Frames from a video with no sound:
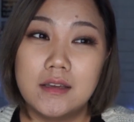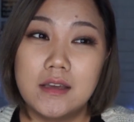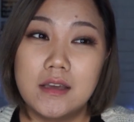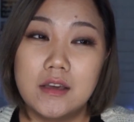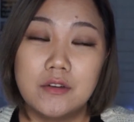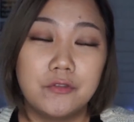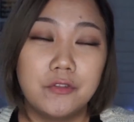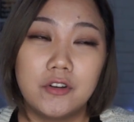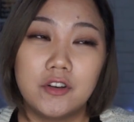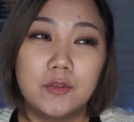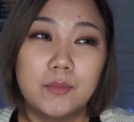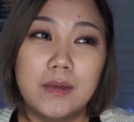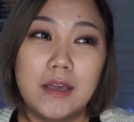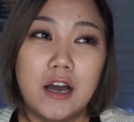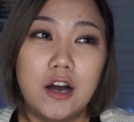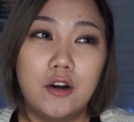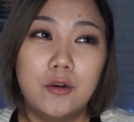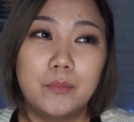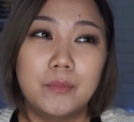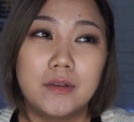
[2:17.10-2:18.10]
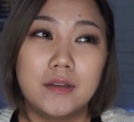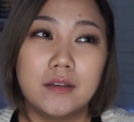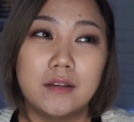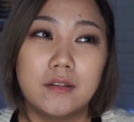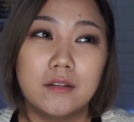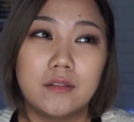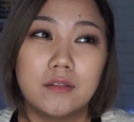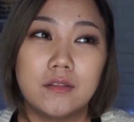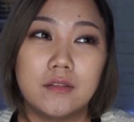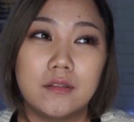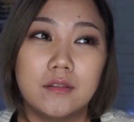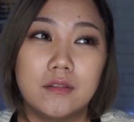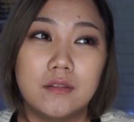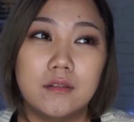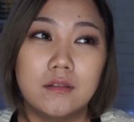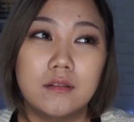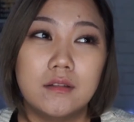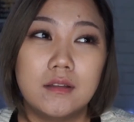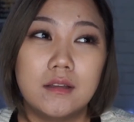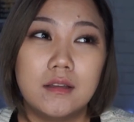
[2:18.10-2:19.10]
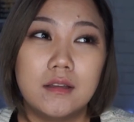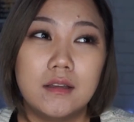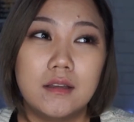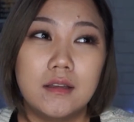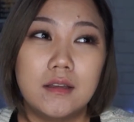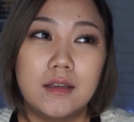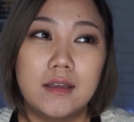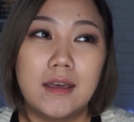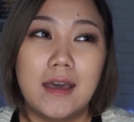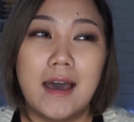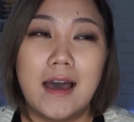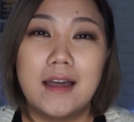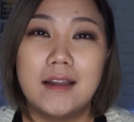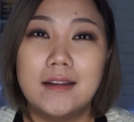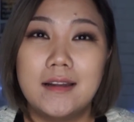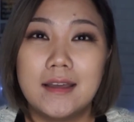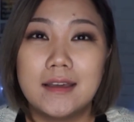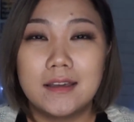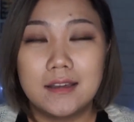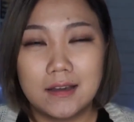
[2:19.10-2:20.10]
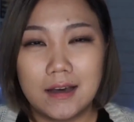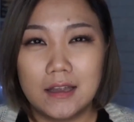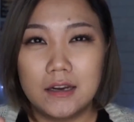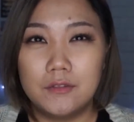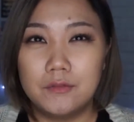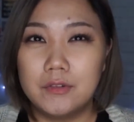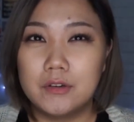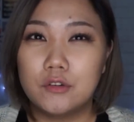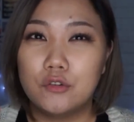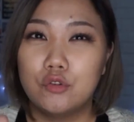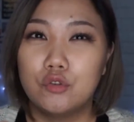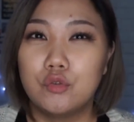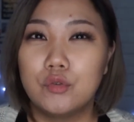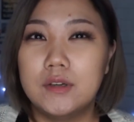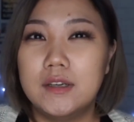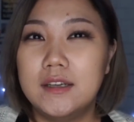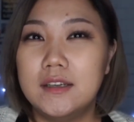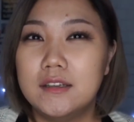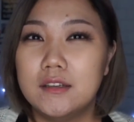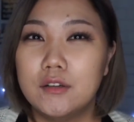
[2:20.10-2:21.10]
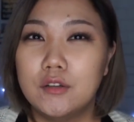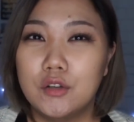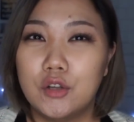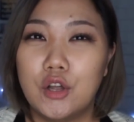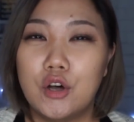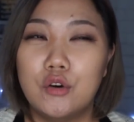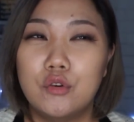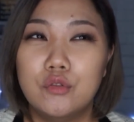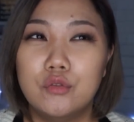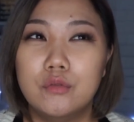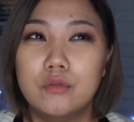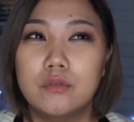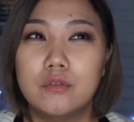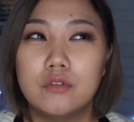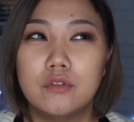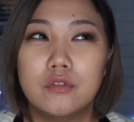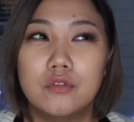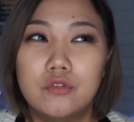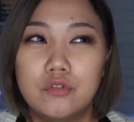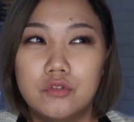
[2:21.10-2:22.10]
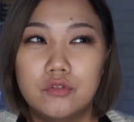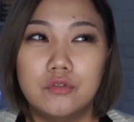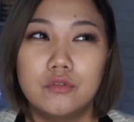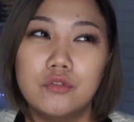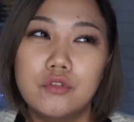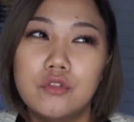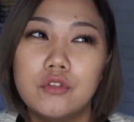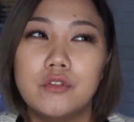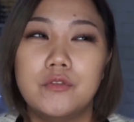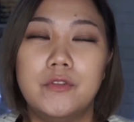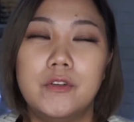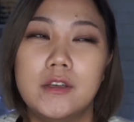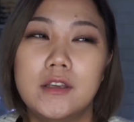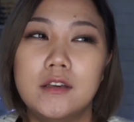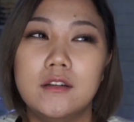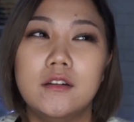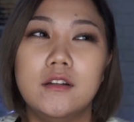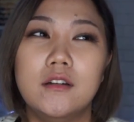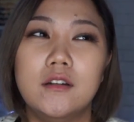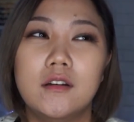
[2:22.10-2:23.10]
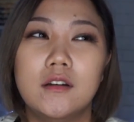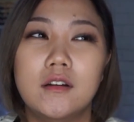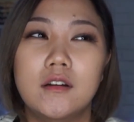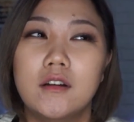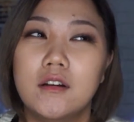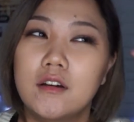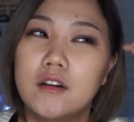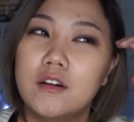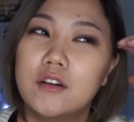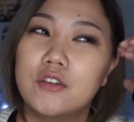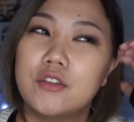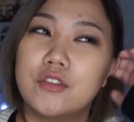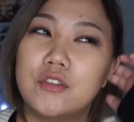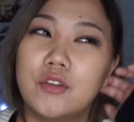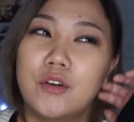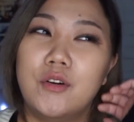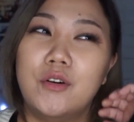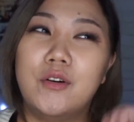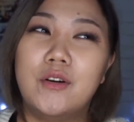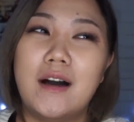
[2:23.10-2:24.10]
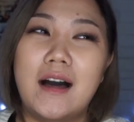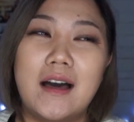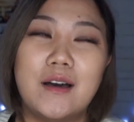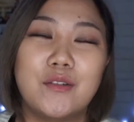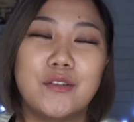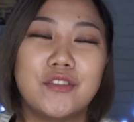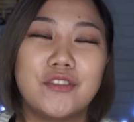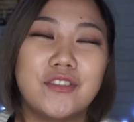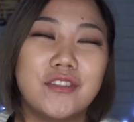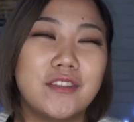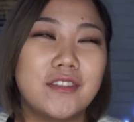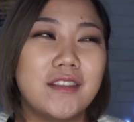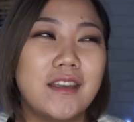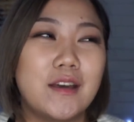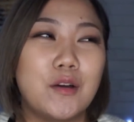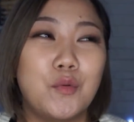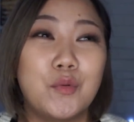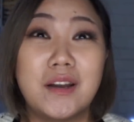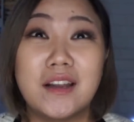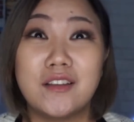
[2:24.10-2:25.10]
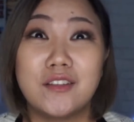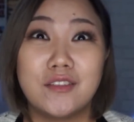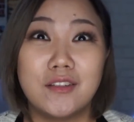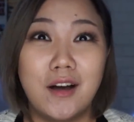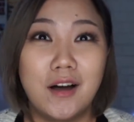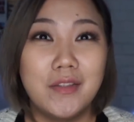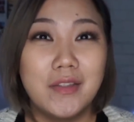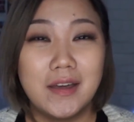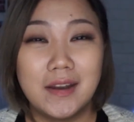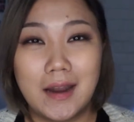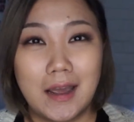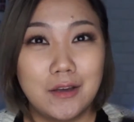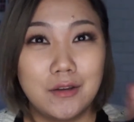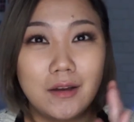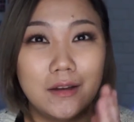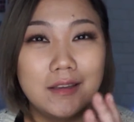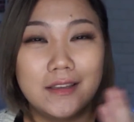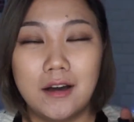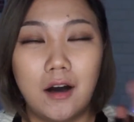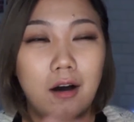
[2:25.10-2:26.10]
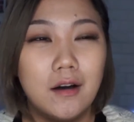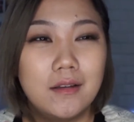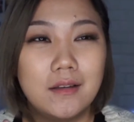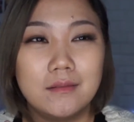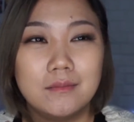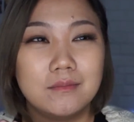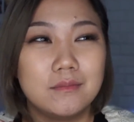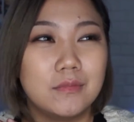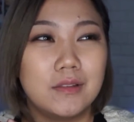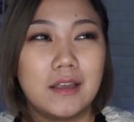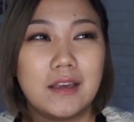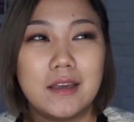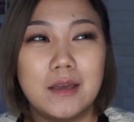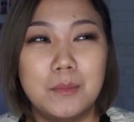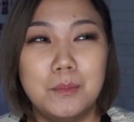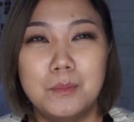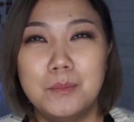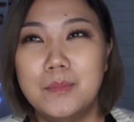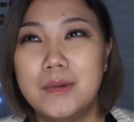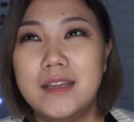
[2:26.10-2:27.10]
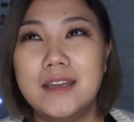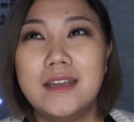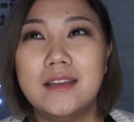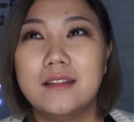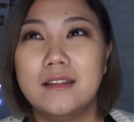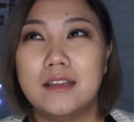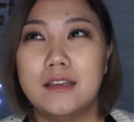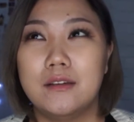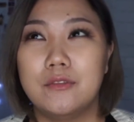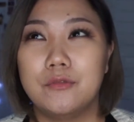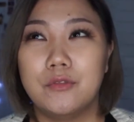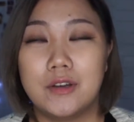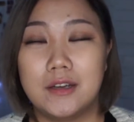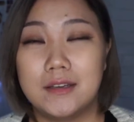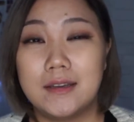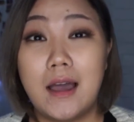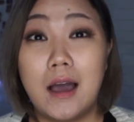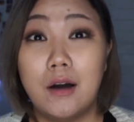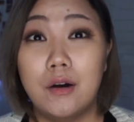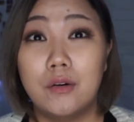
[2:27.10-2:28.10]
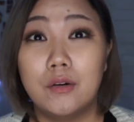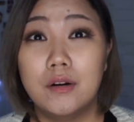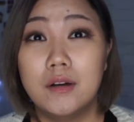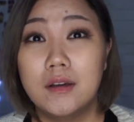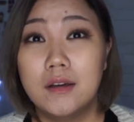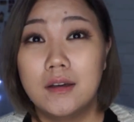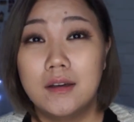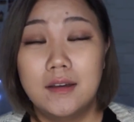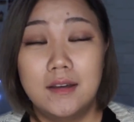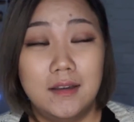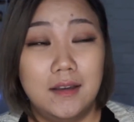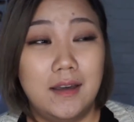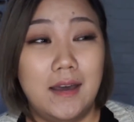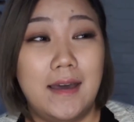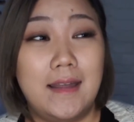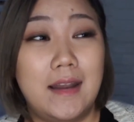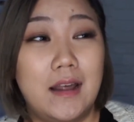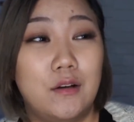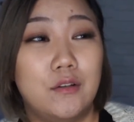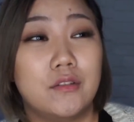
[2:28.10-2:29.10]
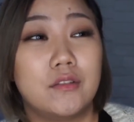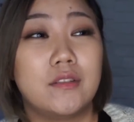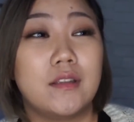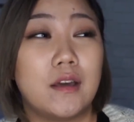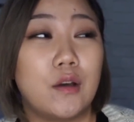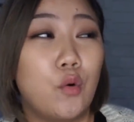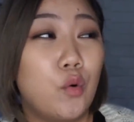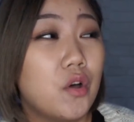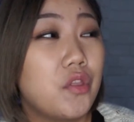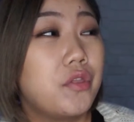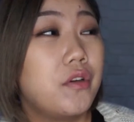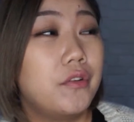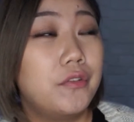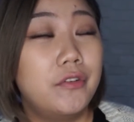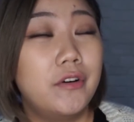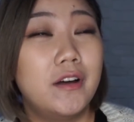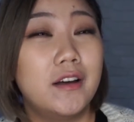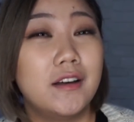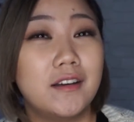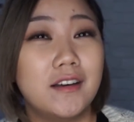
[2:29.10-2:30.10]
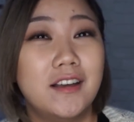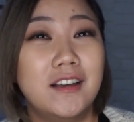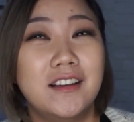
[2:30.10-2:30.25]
It freaked me out because it had like kind of a green glow to the figure. So I was just like, when I saw that, I like immediately freaked out, and I was like, what the fuck?